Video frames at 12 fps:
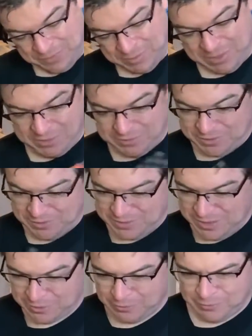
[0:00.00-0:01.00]
gonna have to
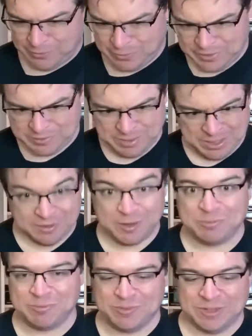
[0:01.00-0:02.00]
see how to fold this back
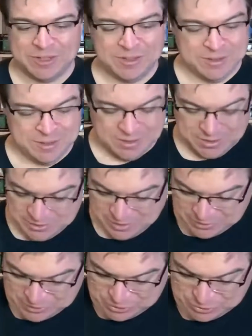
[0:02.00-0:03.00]
up and
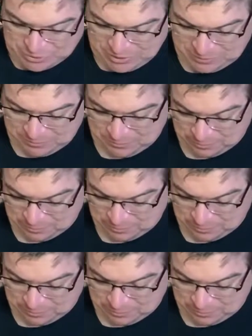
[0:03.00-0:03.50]
not destroy it.